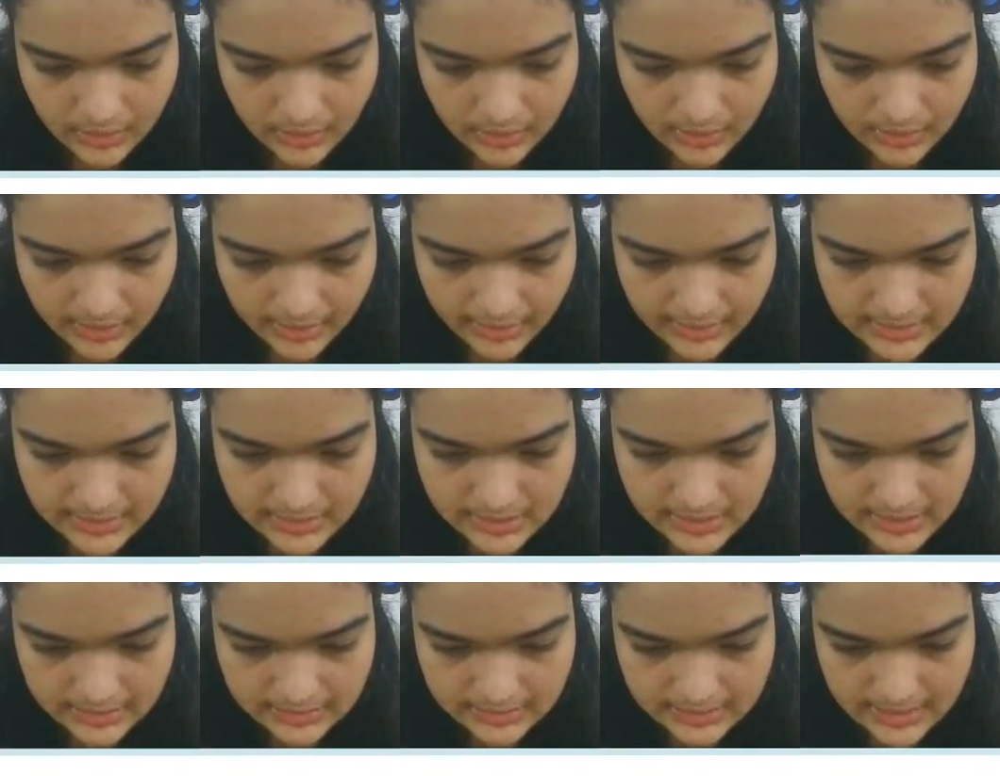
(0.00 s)
let's
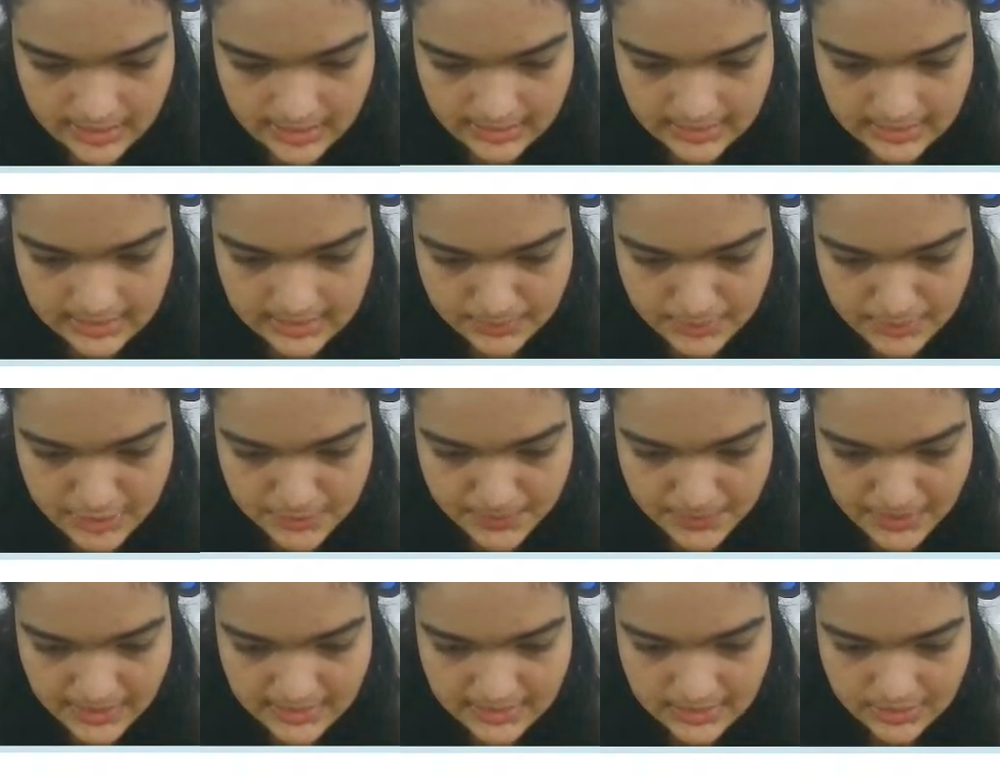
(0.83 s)
take this image,
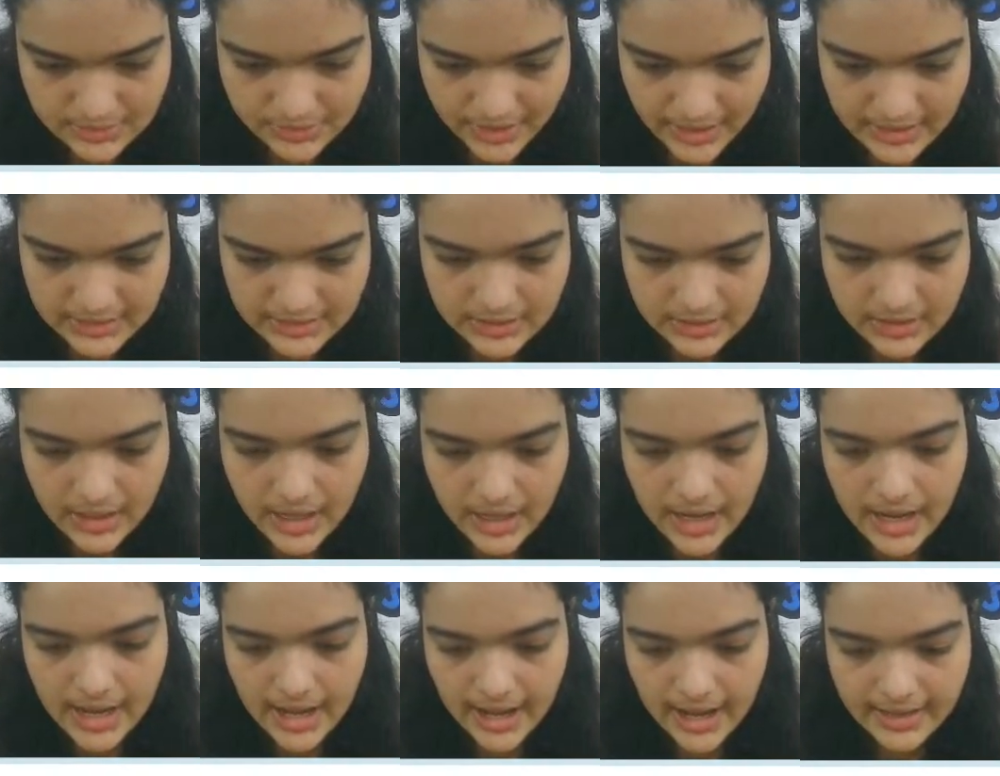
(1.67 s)
place this right here,
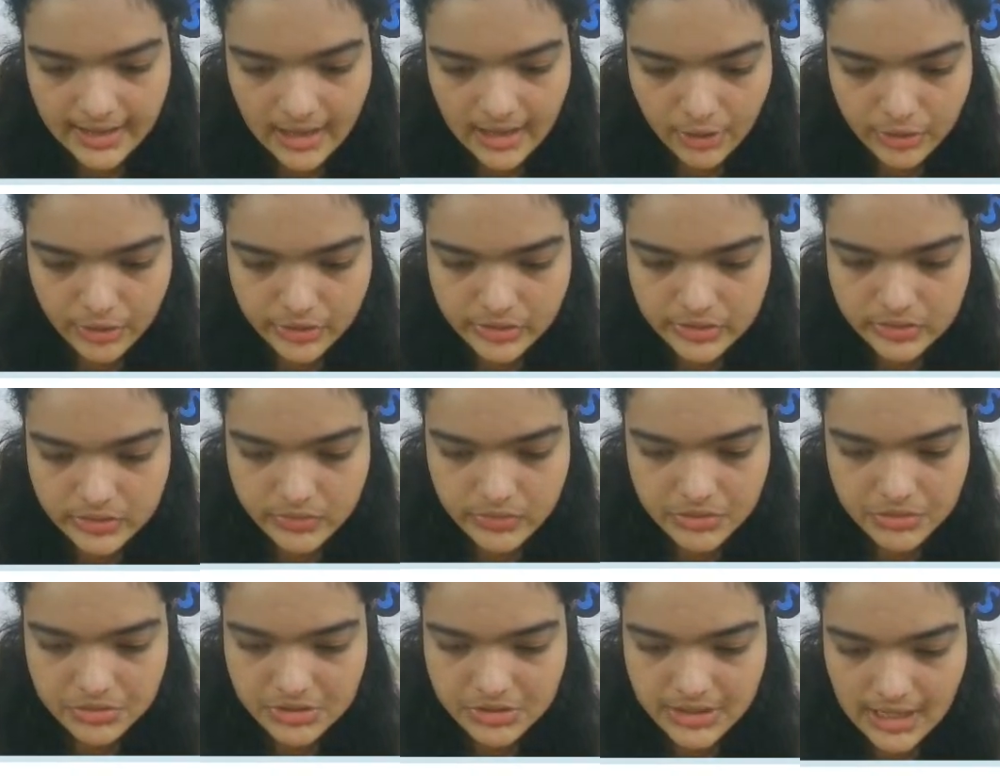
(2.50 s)
and now you're just
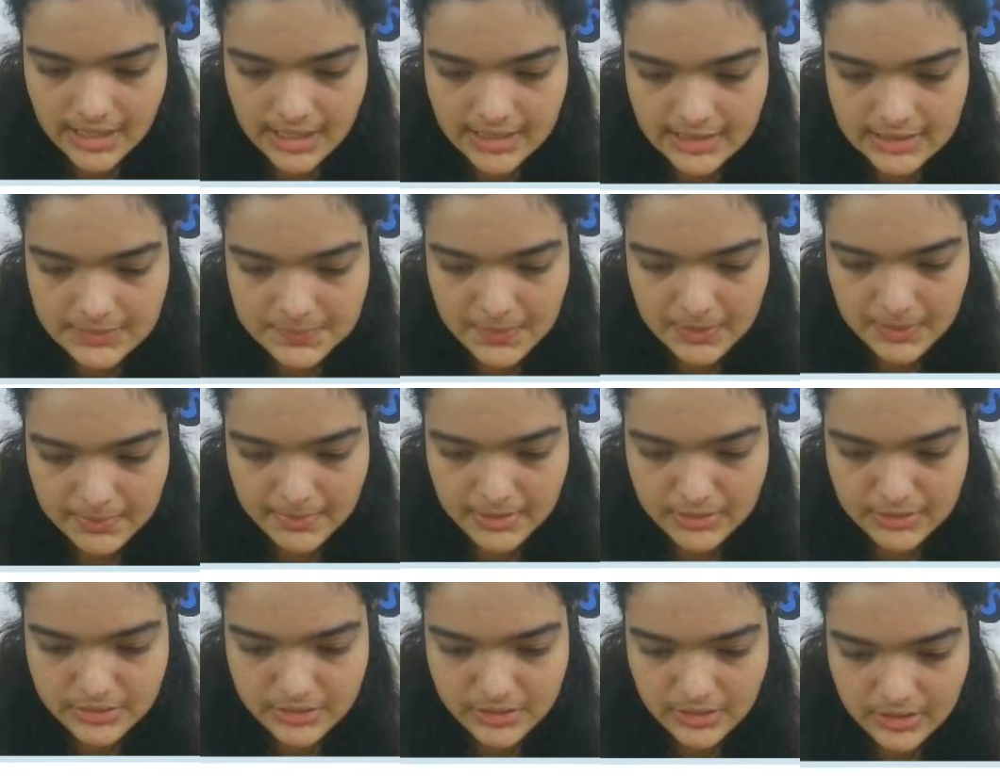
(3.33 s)
going to start
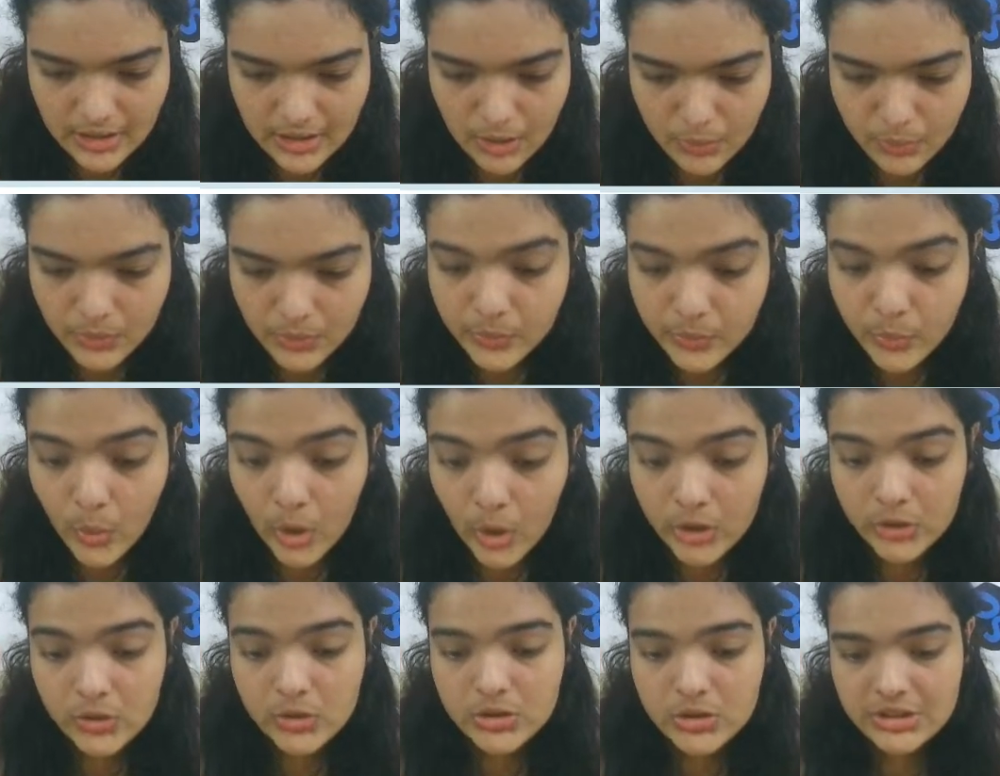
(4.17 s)
experimenting around with
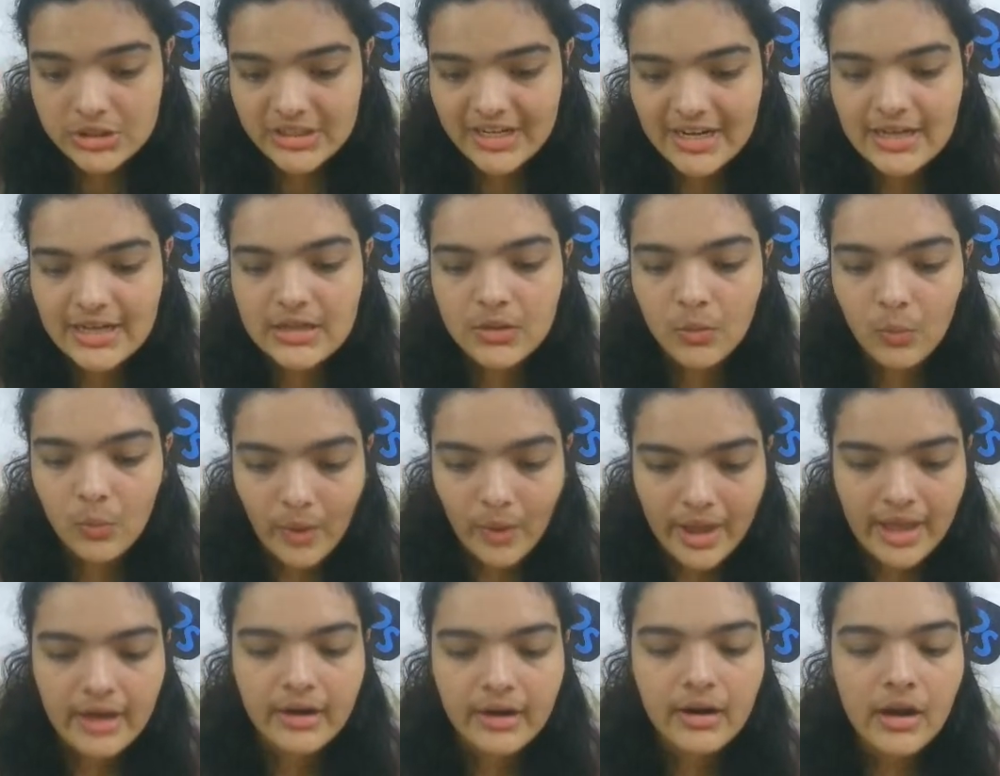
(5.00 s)
what looks great
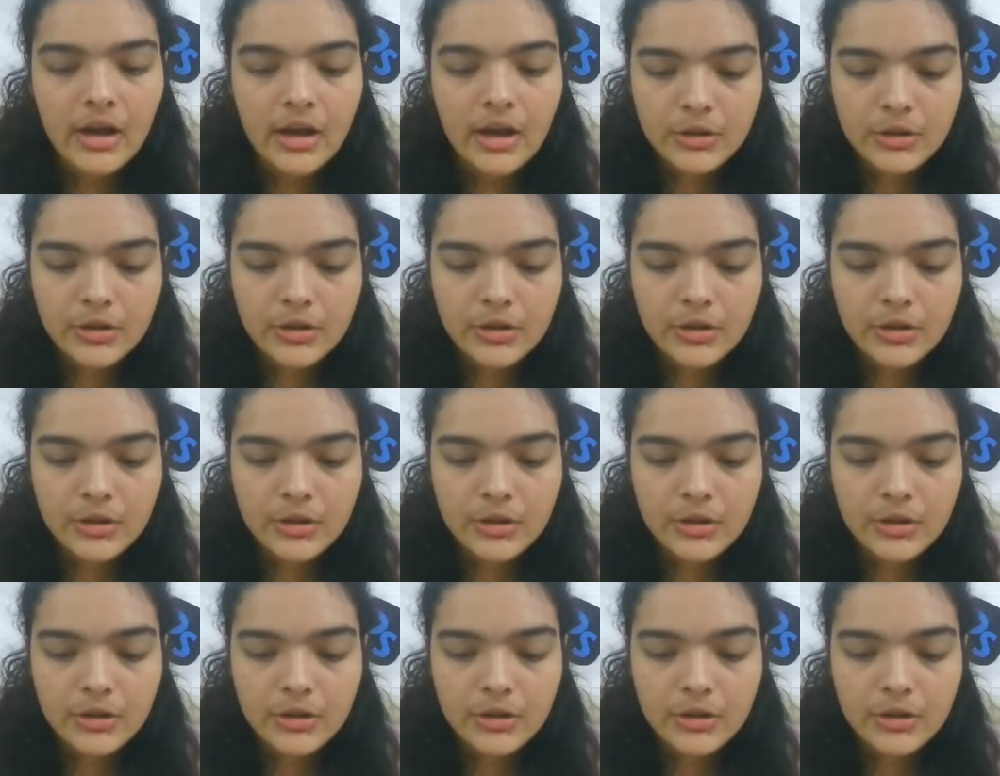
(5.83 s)
where.